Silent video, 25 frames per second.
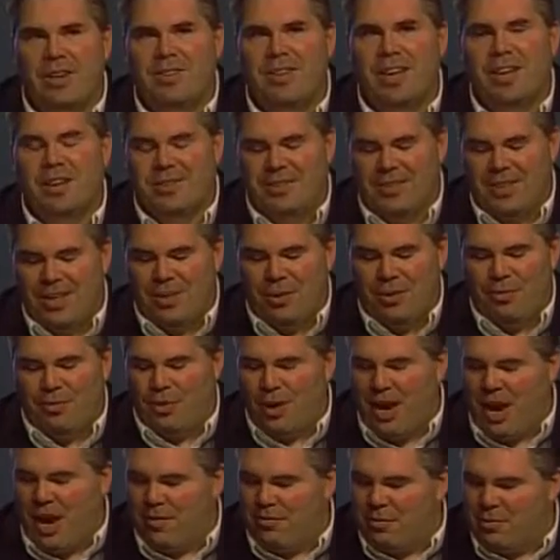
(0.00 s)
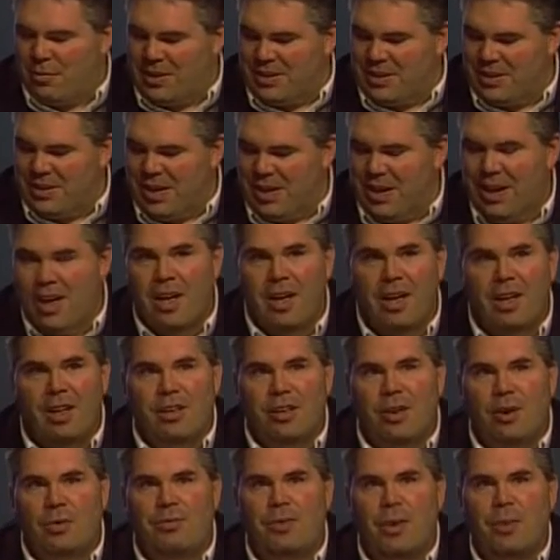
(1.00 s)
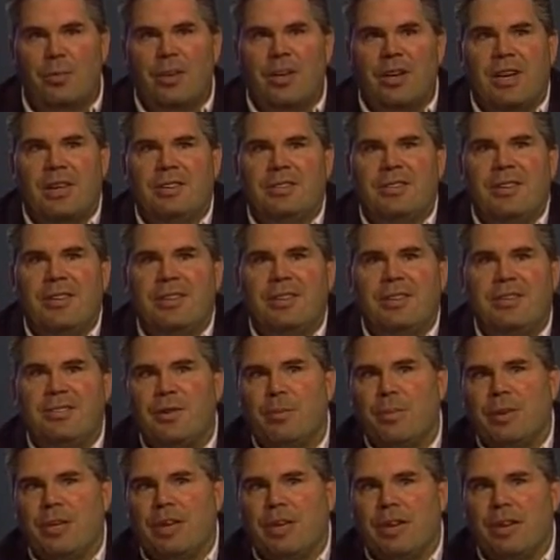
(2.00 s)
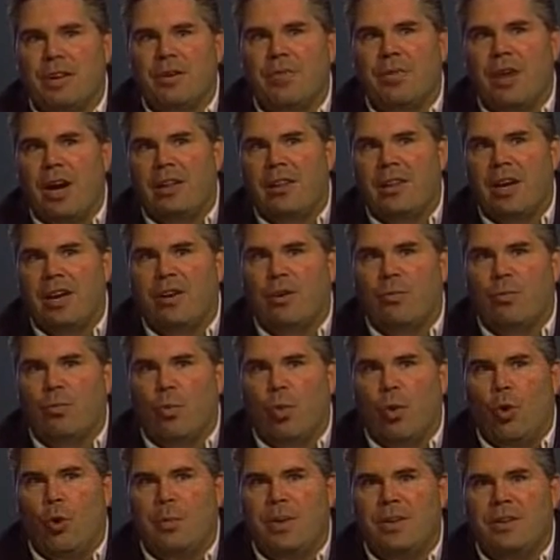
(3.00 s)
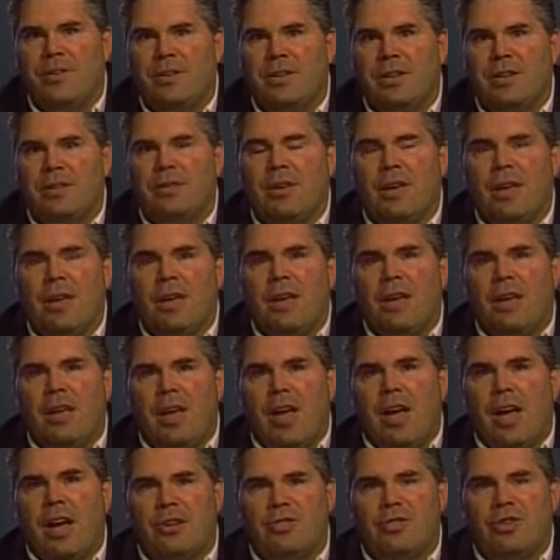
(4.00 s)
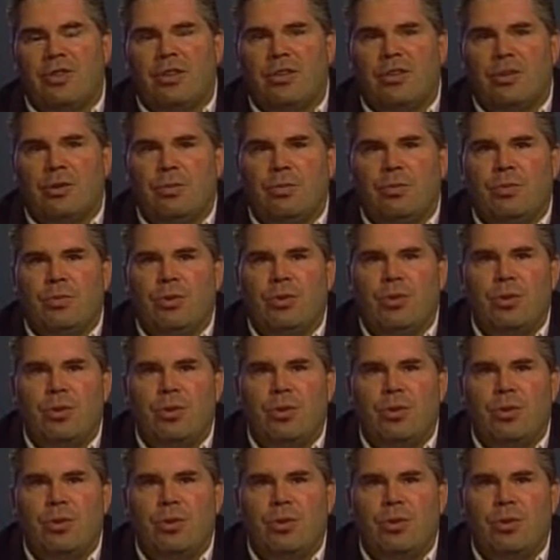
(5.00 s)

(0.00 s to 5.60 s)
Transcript: Dallas. Thank you for having having me today. You know, February 19th is the beginning of online enrollment, and actually to,